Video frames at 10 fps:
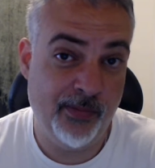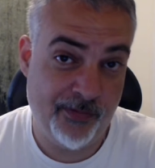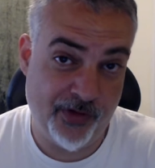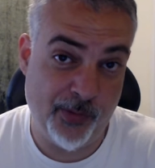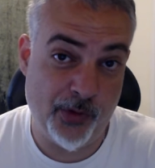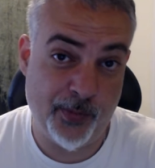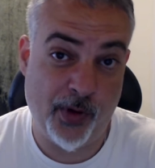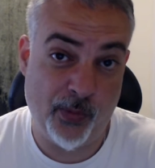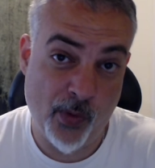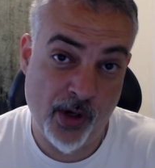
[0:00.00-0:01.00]
for the most
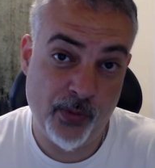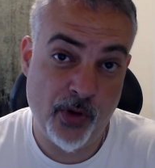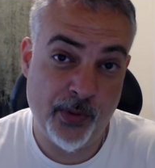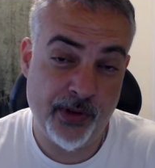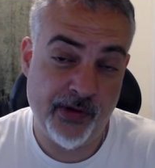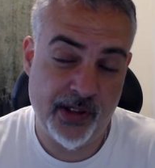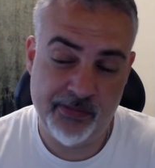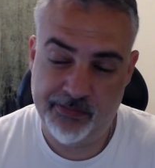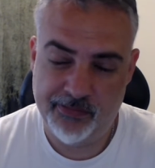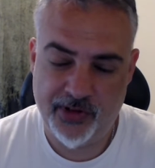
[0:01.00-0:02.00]
part, want war with
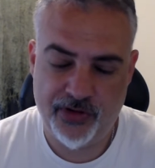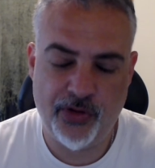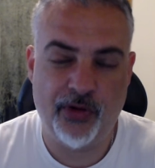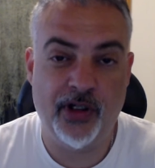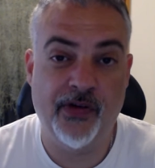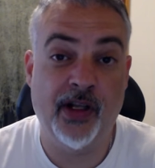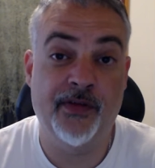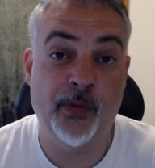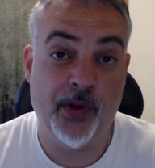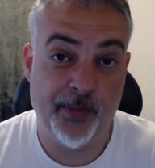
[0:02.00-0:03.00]
Iran. It's totally
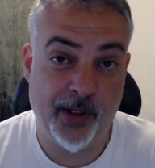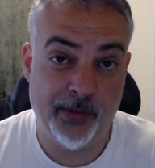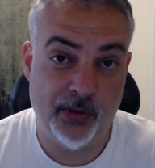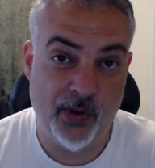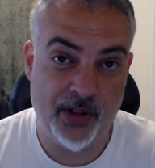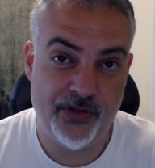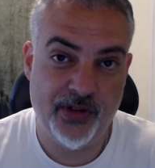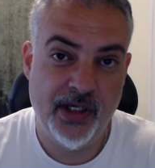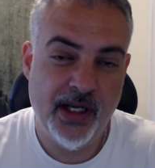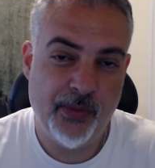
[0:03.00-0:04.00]
irrelevant what the public wants.
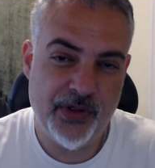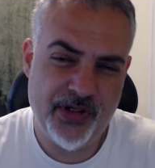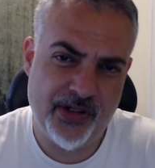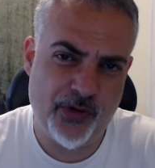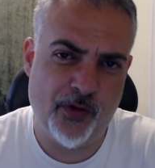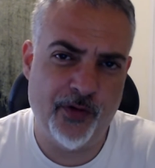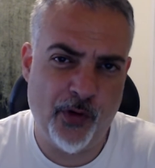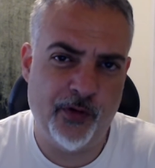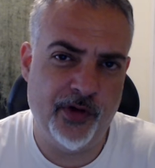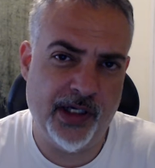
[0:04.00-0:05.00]
We see this over and
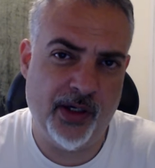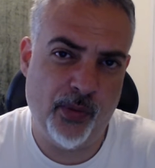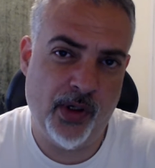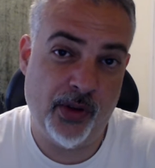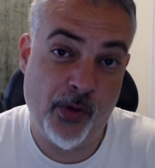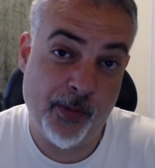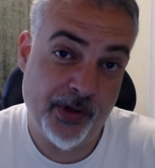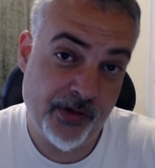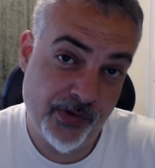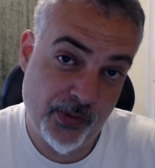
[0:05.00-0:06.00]
over again. When
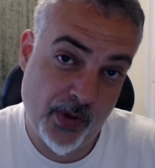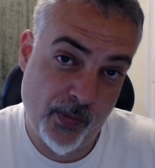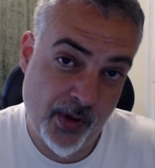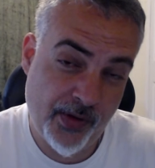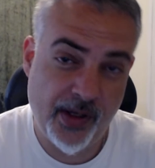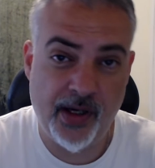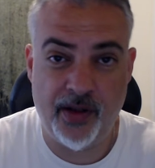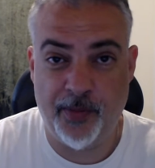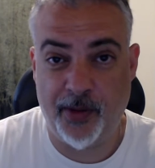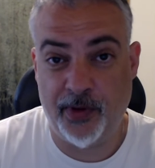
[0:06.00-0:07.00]
corporate interests want one thing and
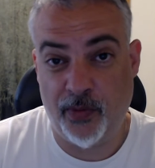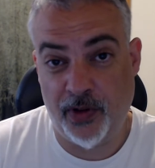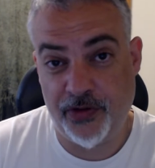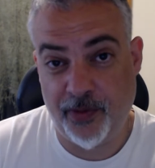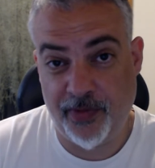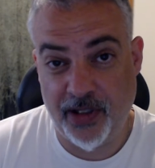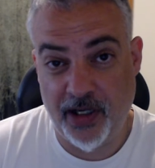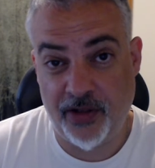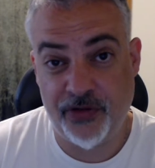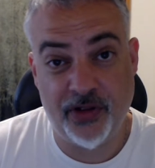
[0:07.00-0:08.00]
the public wants something
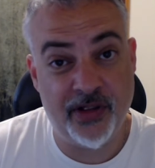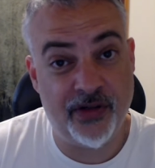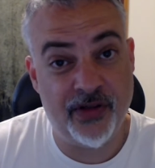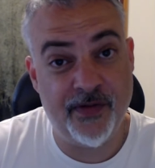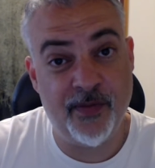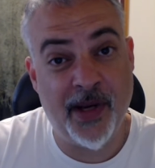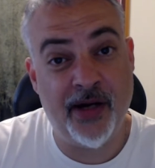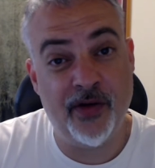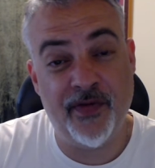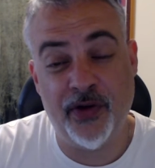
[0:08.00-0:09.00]
else, it doesn't even
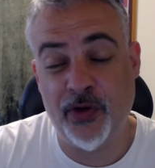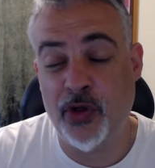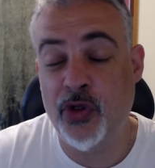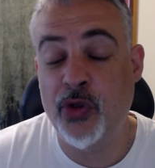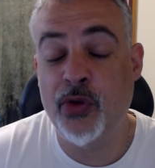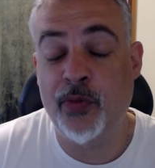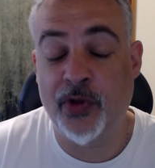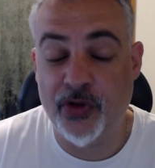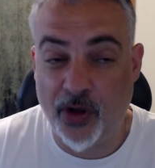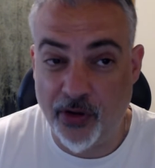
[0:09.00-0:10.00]
matter if there's a huge
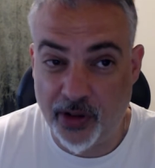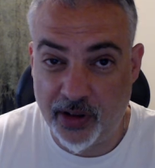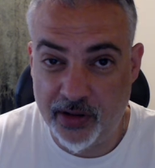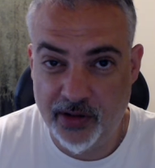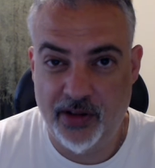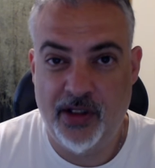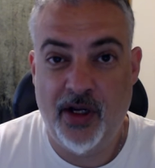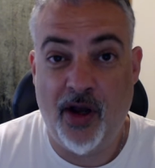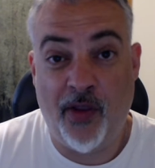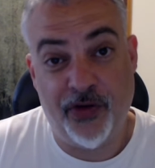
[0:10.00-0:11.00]
majority
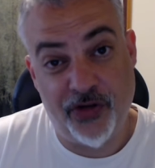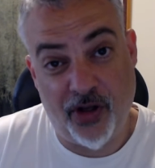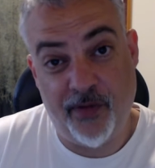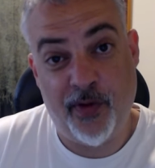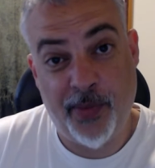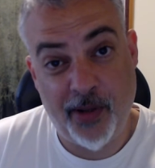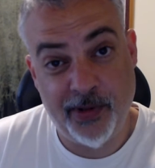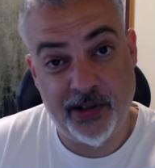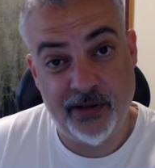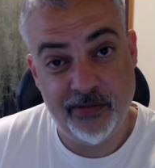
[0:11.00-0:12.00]
on the side of the
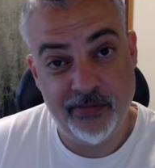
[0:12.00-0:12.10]
public.